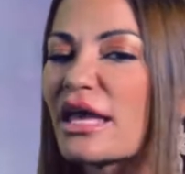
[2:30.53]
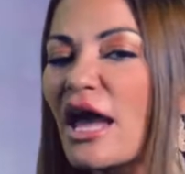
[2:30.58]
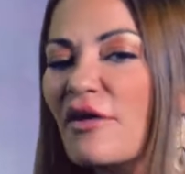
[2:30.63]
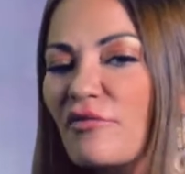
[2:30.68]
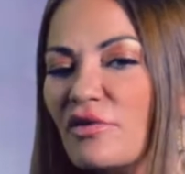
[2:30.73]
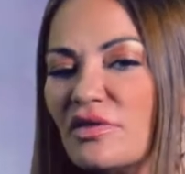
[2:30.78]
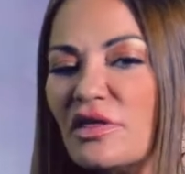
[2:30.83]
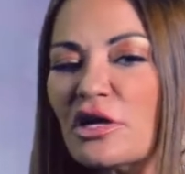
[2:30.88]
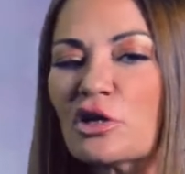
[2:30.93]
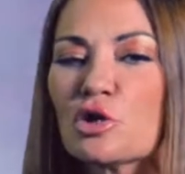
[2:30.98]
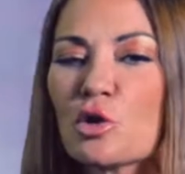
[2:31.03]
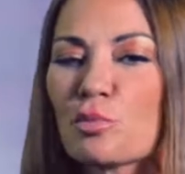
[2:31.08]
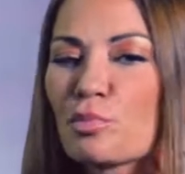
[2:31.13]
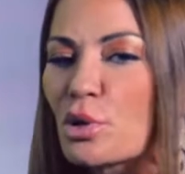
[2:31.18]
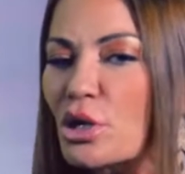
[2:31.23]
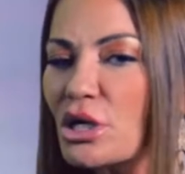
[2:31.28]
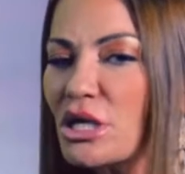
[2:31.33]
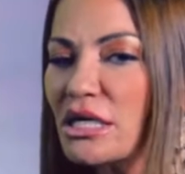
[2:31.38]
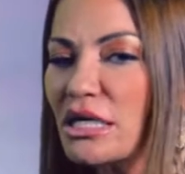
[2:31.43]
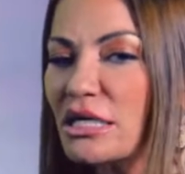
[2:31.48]
Everything you're
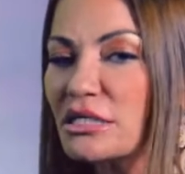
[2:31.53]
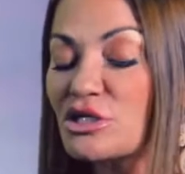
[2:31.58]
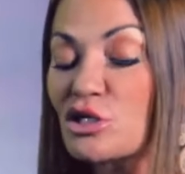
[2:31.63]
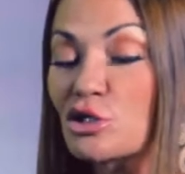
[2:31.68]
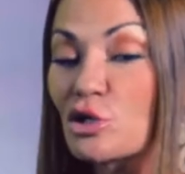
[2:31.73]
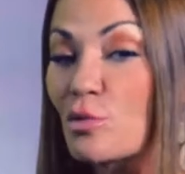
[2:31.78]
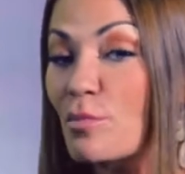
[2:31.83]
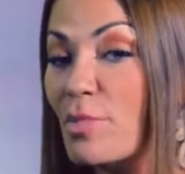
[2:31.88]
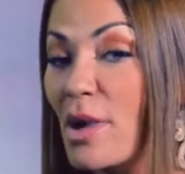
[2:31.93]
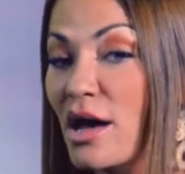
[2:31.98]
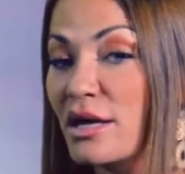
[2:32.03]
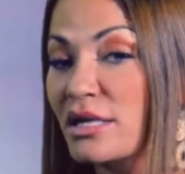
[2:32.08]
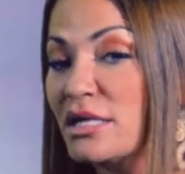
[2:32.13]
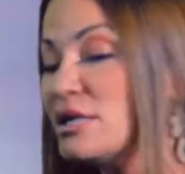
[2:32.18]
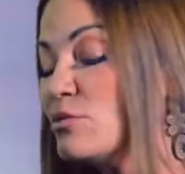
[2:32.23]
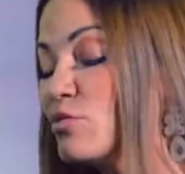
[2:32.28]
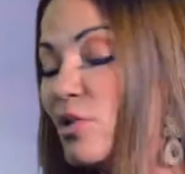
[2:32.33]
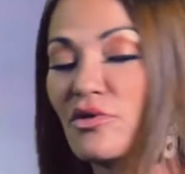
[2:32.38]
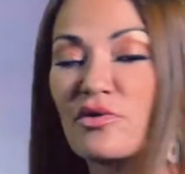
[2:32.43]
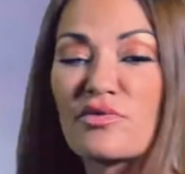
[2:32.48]
putting into your body,
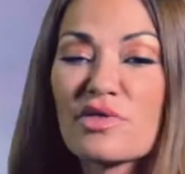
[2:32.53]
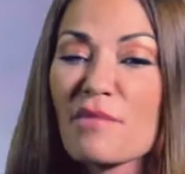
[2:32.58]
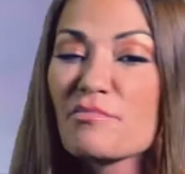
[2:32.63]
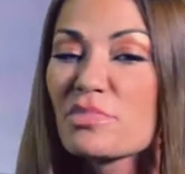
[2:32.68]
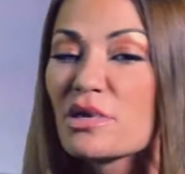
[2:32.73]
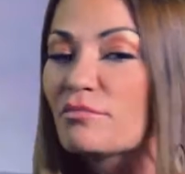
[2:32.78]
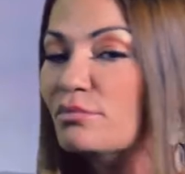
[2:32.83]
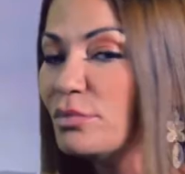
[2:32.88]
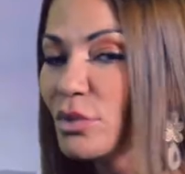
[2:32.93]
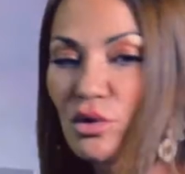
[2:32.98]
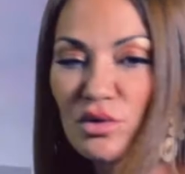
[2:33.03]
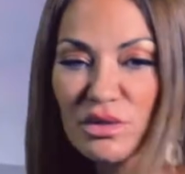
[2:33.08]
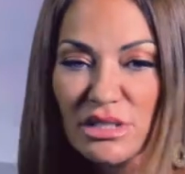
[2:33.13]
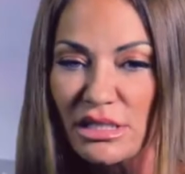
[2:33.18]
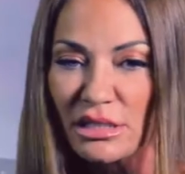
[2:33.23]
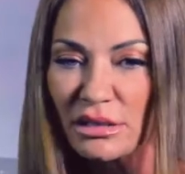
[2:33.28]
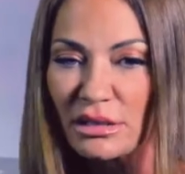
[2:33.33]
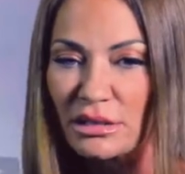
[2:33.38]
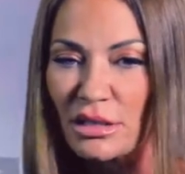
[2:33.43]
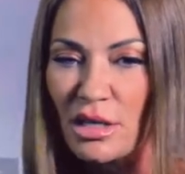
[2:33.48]
whether that be music,